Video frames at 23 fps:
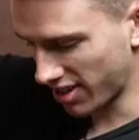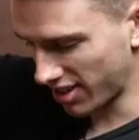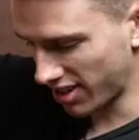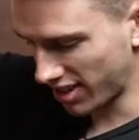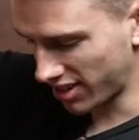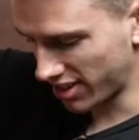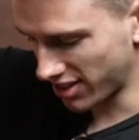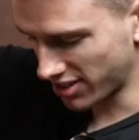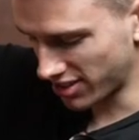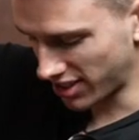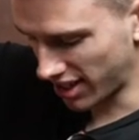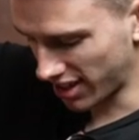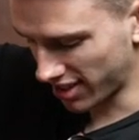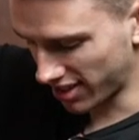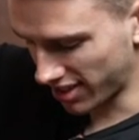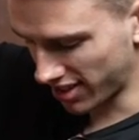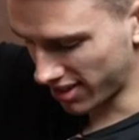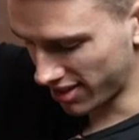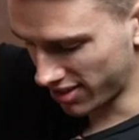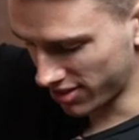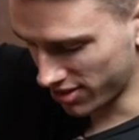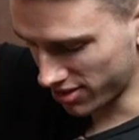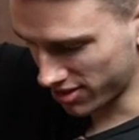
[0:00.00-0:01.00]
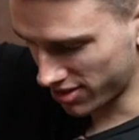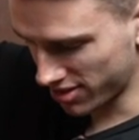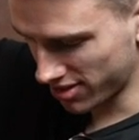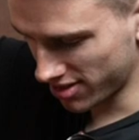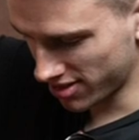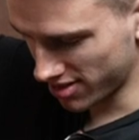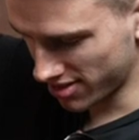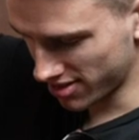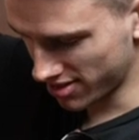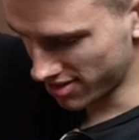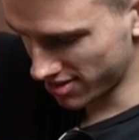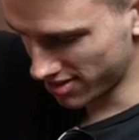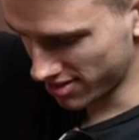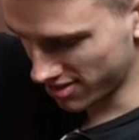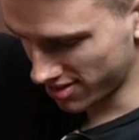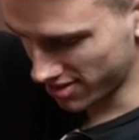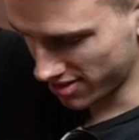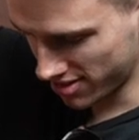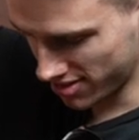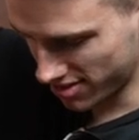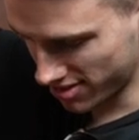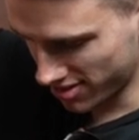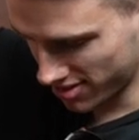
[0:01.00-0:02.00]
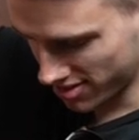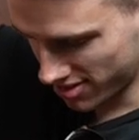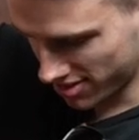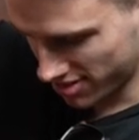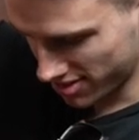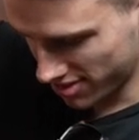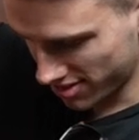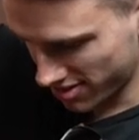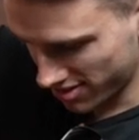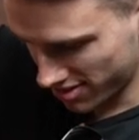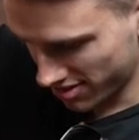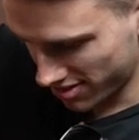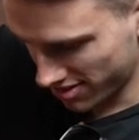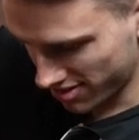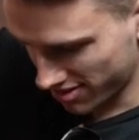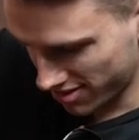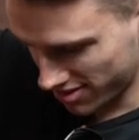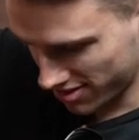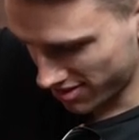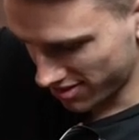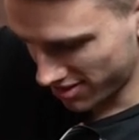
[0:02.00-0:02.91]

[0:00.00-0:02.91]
like the Jack Daniels. I can't see the logo.